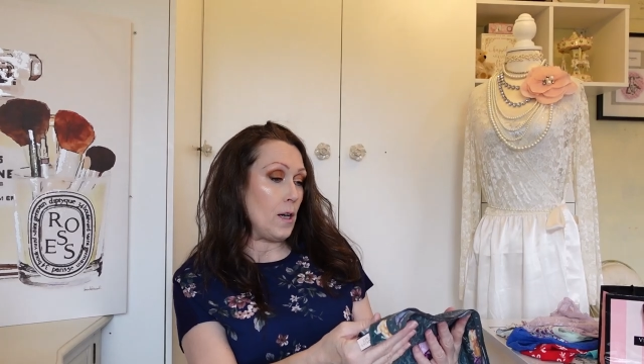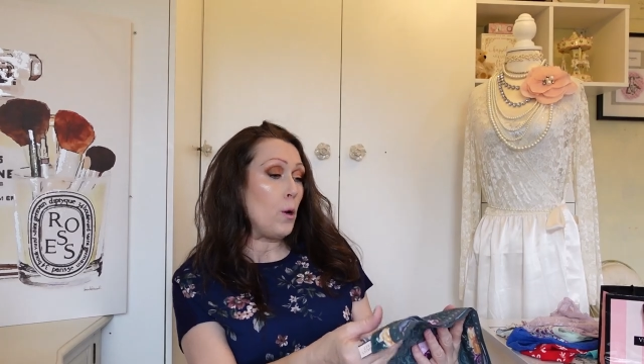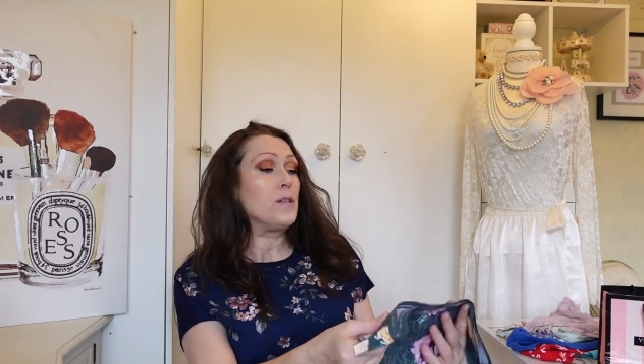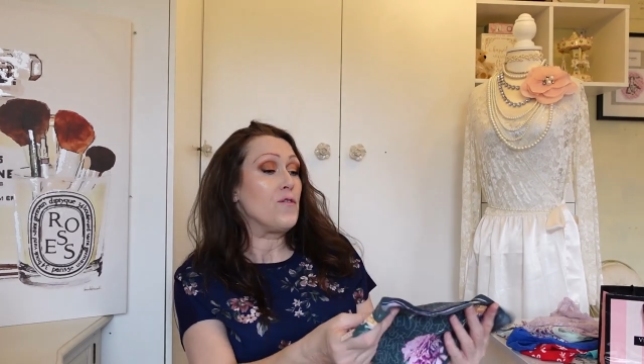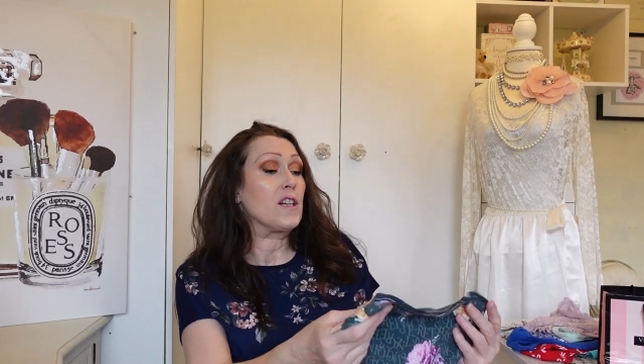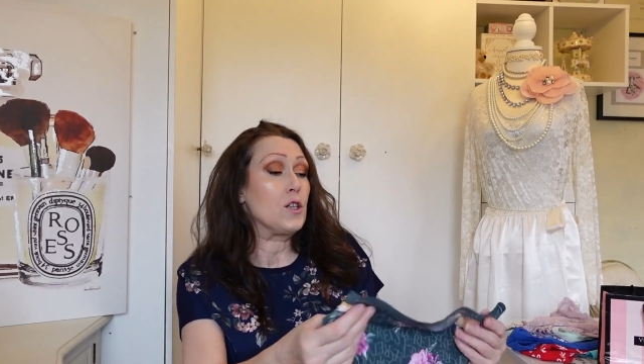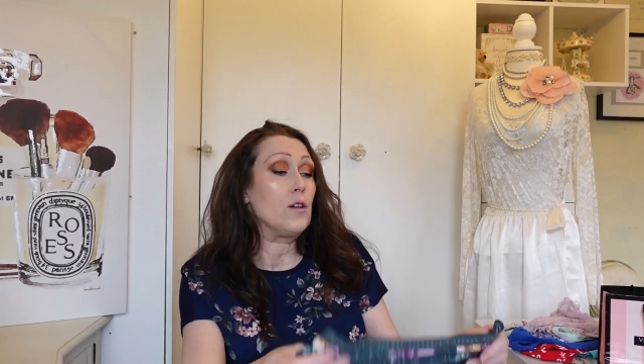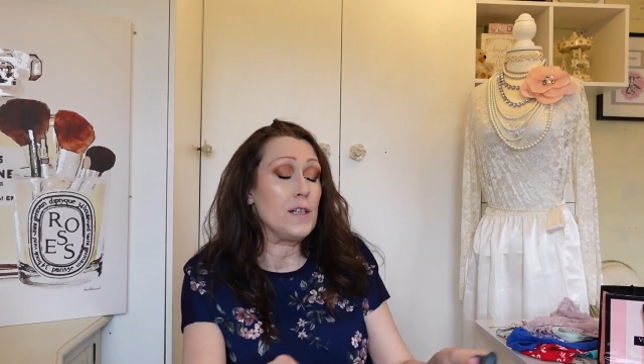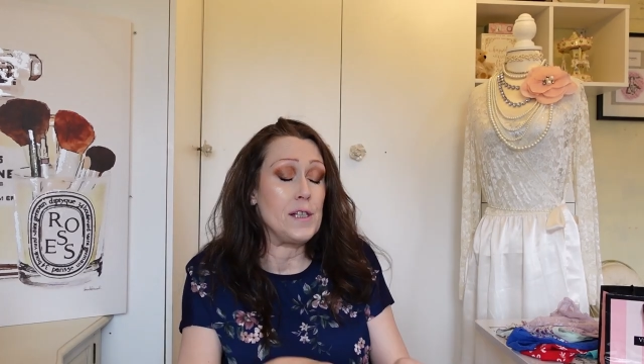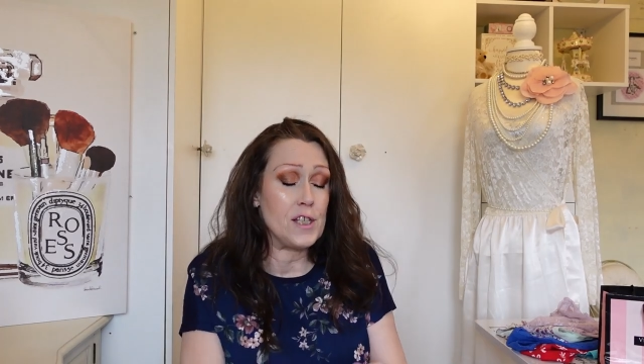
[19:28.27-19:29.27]
Oh, it
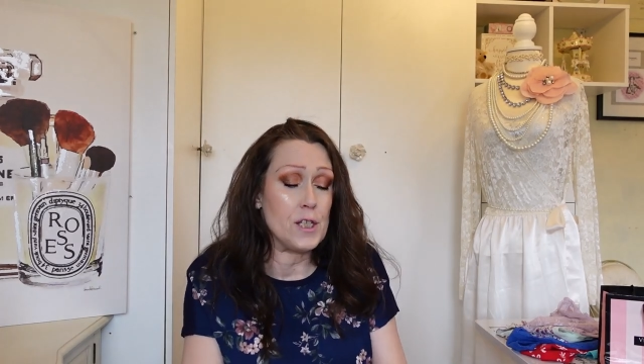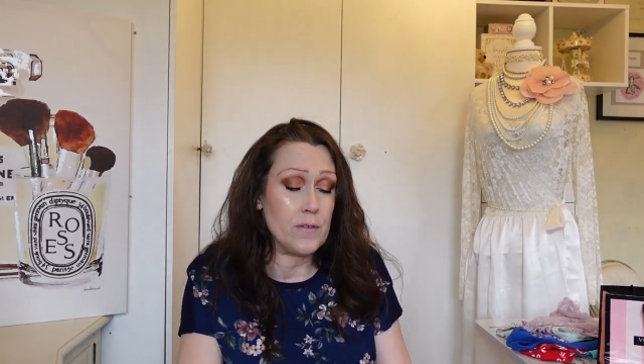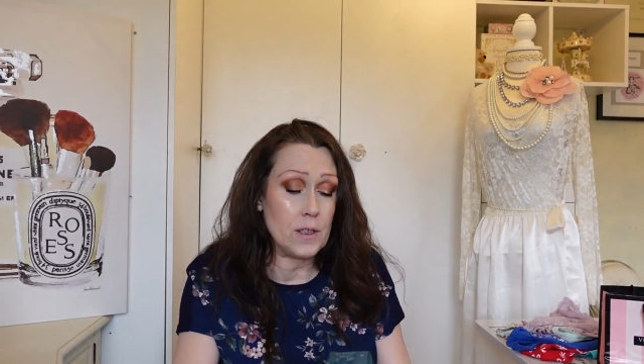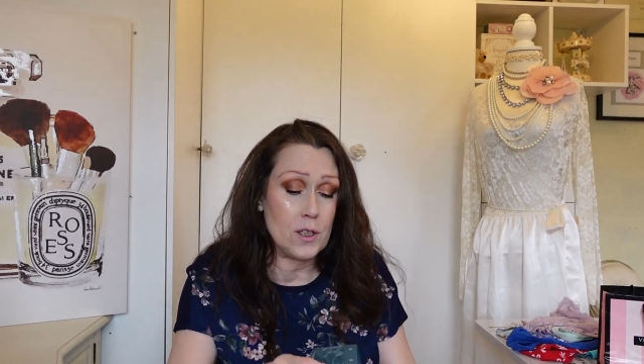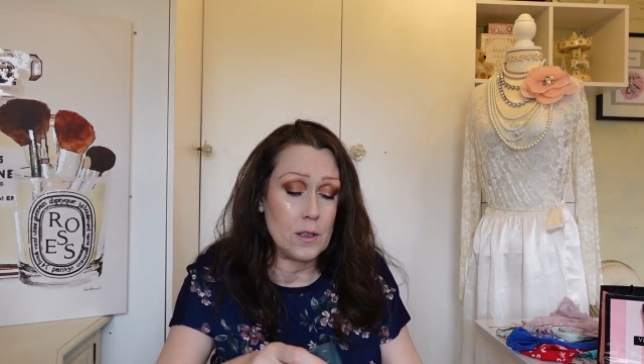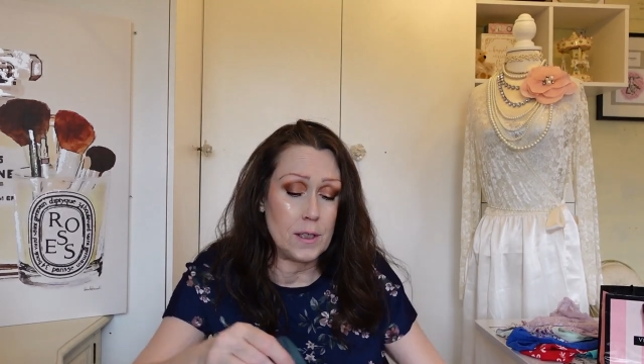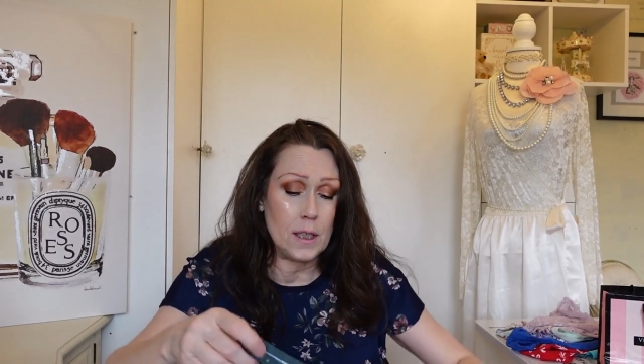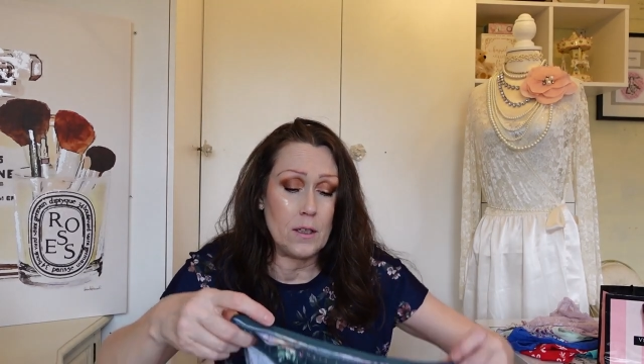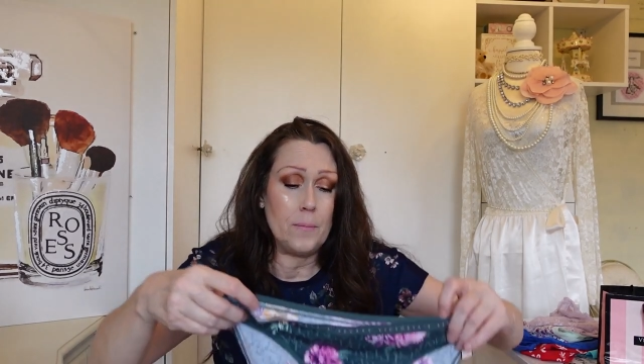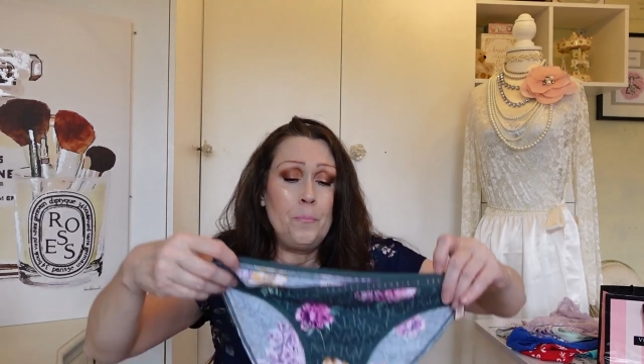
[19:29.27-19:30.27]
says Victoria's
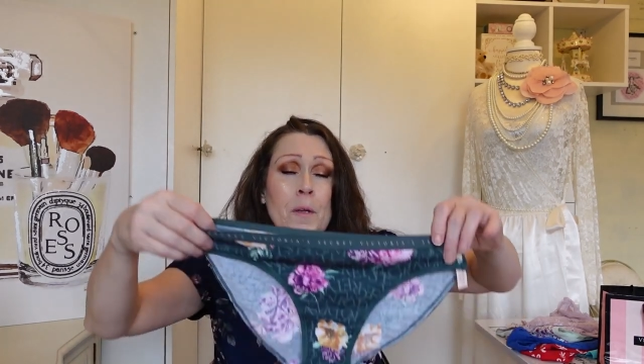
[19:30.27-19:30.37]
Secret.